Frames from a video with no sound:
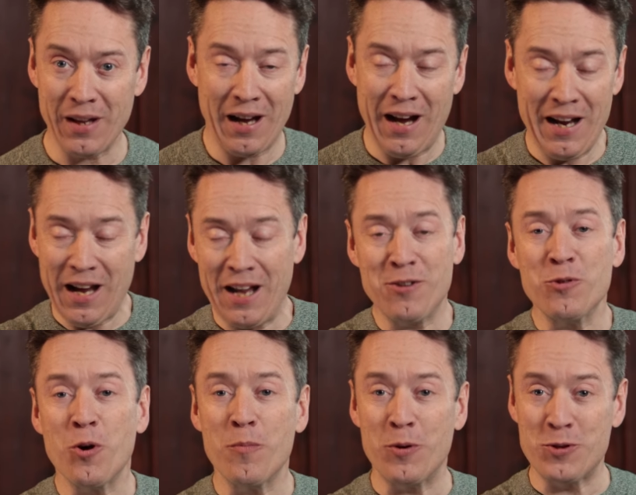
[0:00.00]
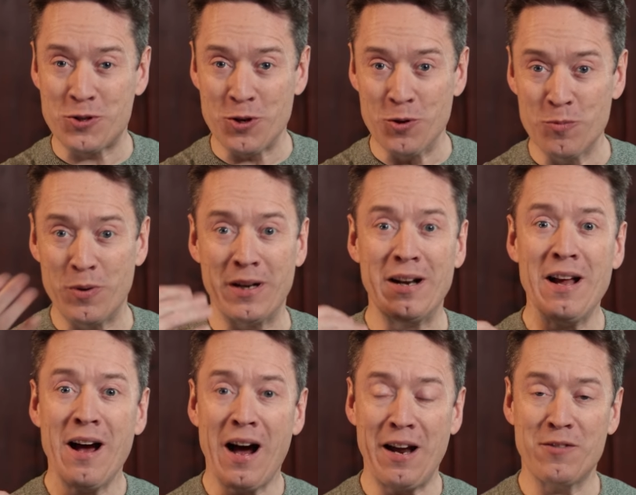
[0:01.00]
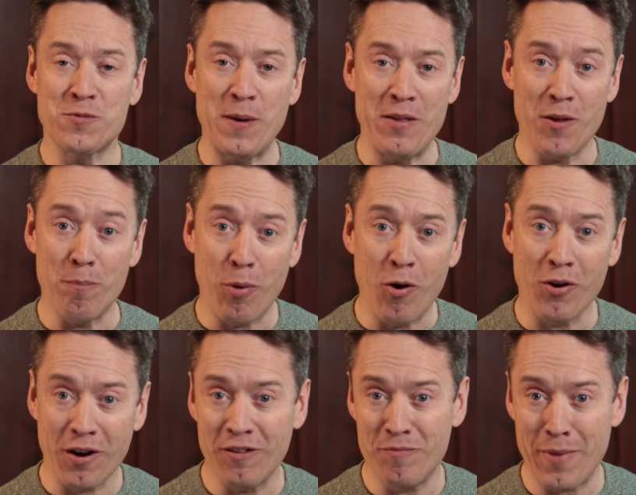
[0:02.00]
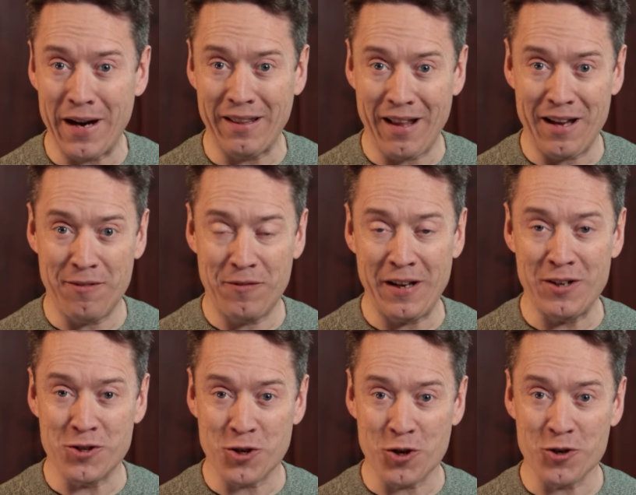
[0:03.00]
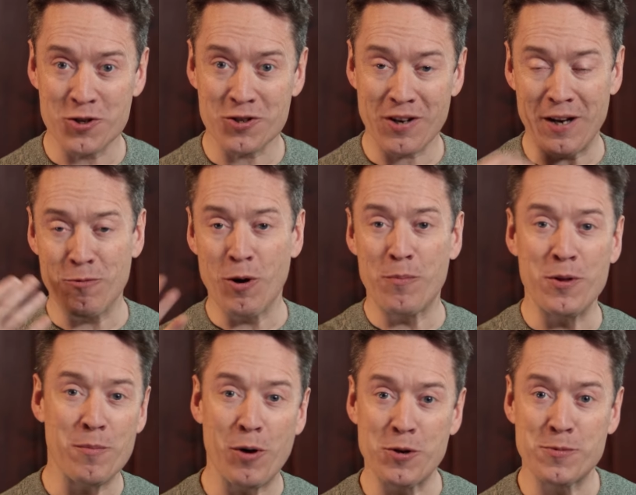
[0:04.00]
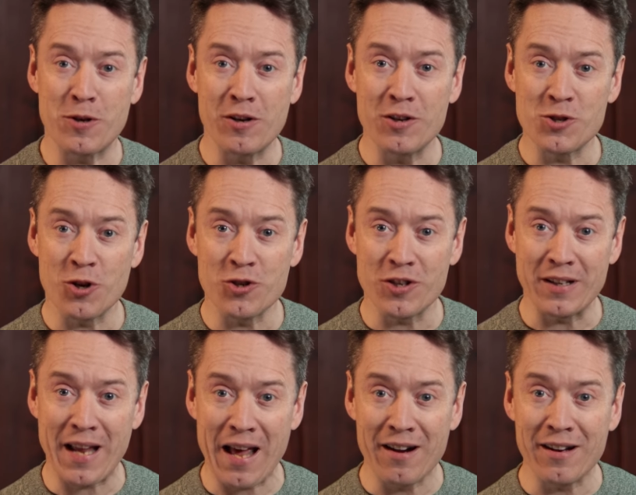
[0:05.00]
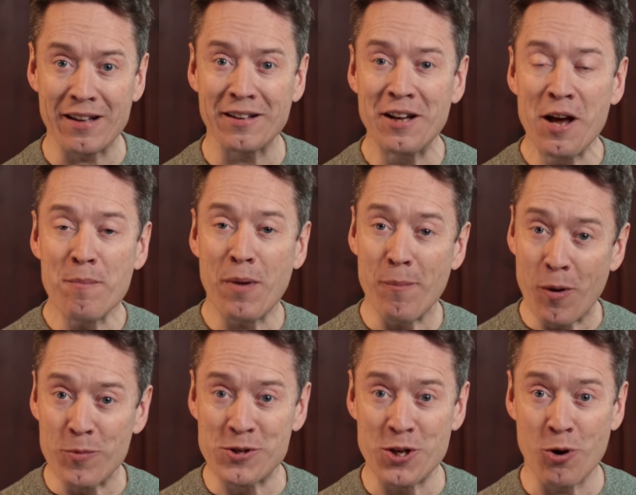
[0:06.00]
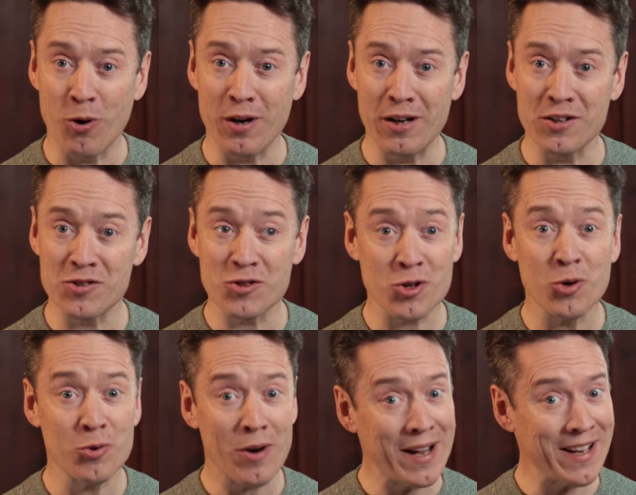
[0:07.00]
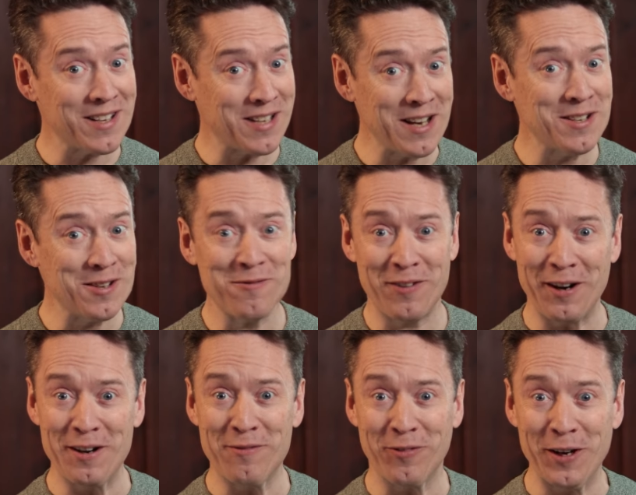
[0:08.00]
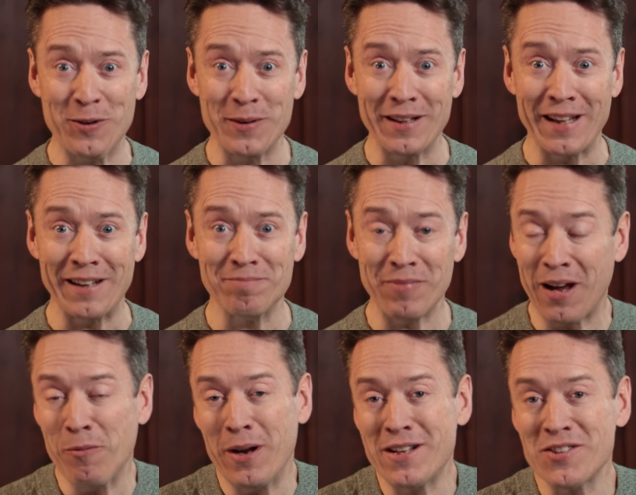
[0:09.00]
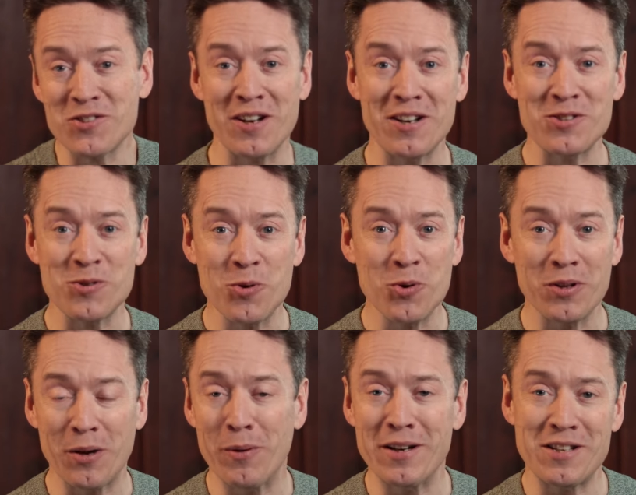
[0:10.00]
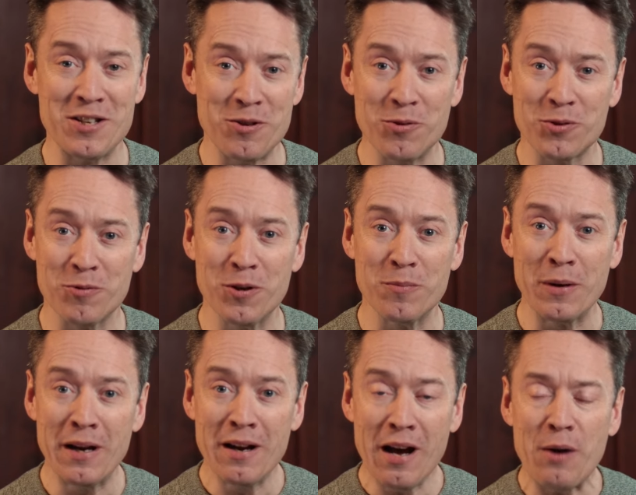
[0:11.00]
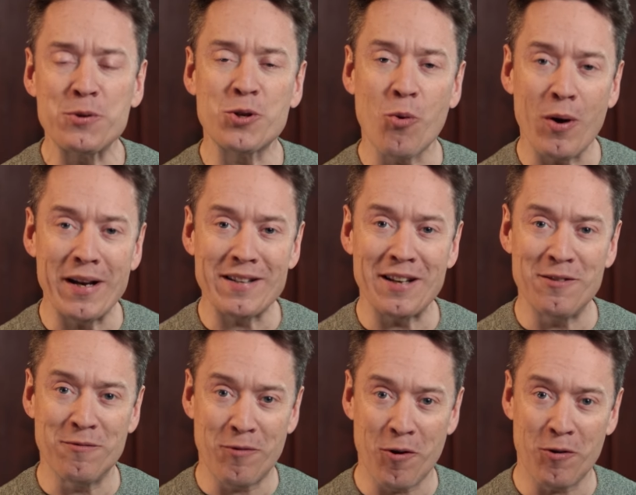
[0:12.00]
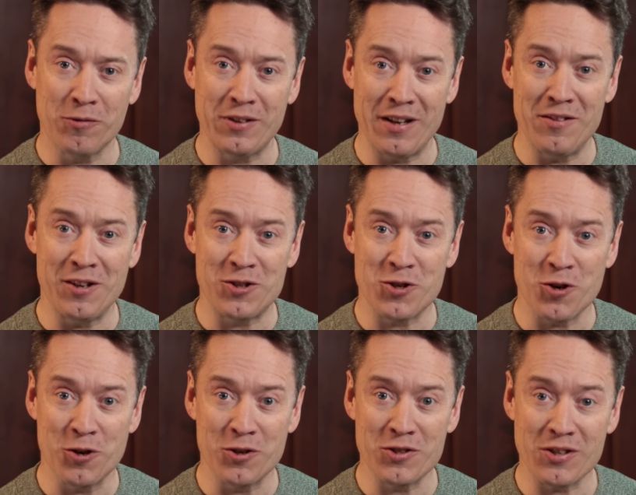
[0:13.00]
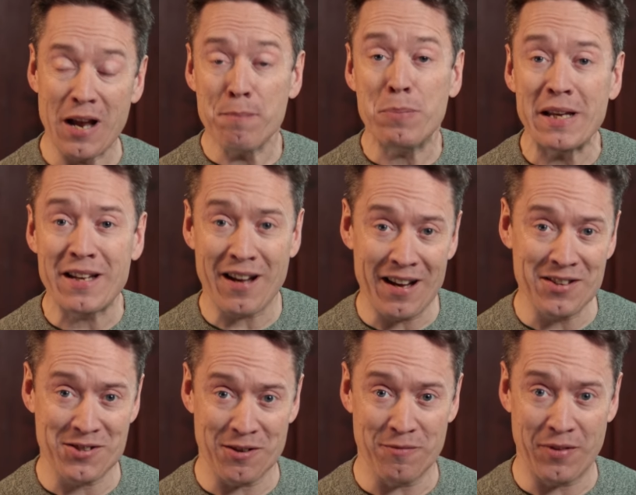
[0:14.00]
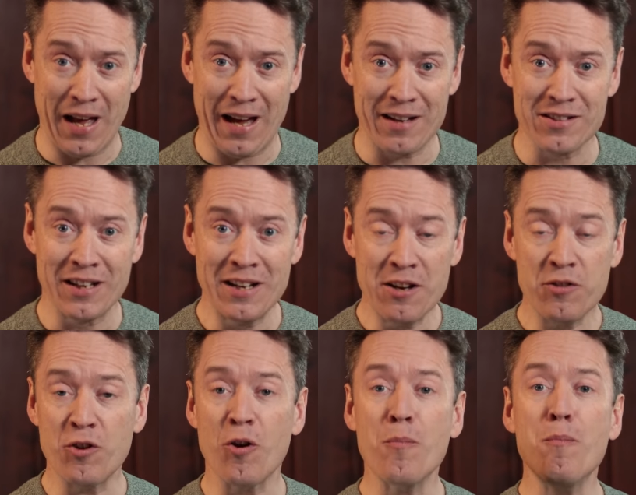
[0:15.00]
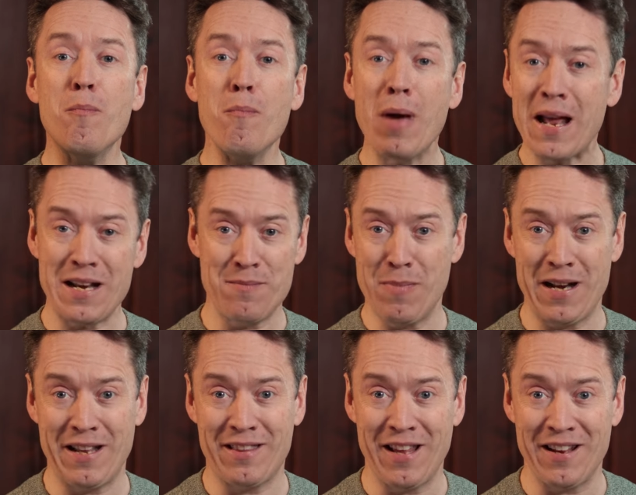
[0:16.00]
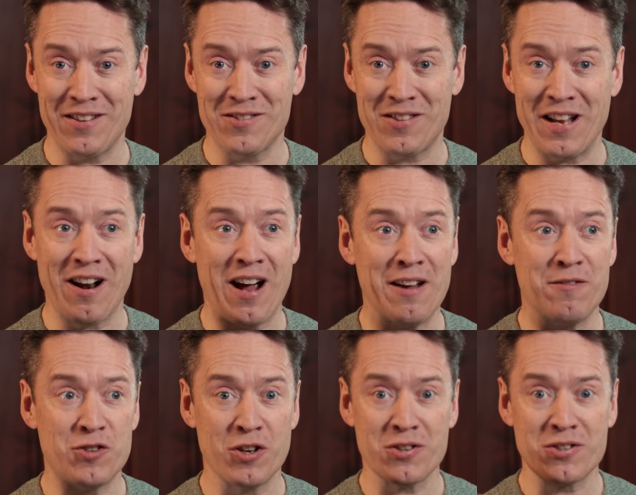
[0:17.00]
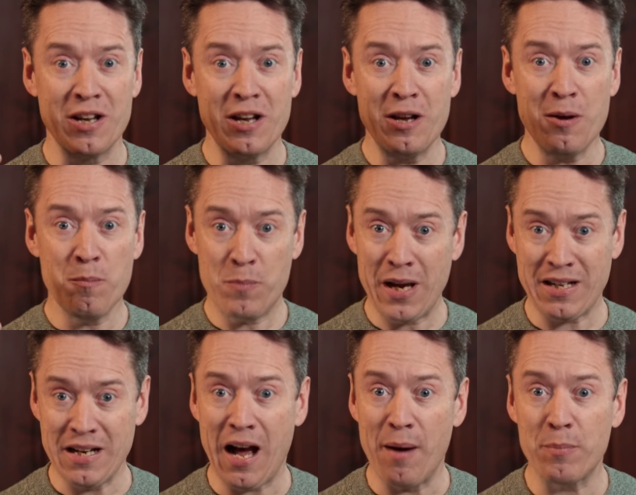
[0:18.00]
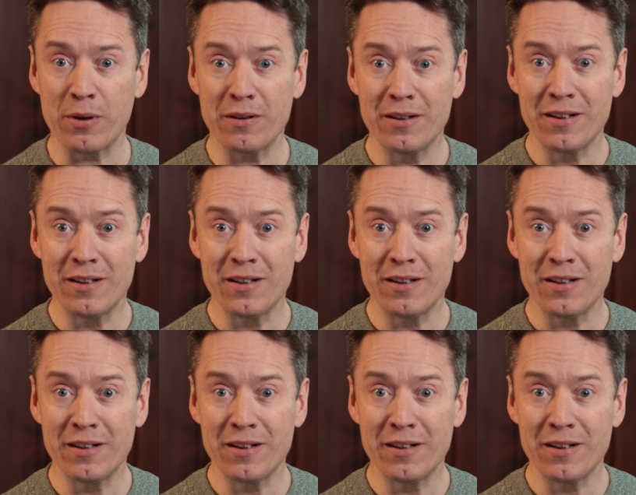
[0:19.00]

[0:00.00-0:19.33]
I don't know about you, but I have spent the bulk of my life in church. I grew up in the Presbyterian Church in Canada. My mom was the organist, so I attended very frequently. I went to Sunday school. I went to youth group. I was quite involved in the church. And because of that, there are many, many things that I've just picked up.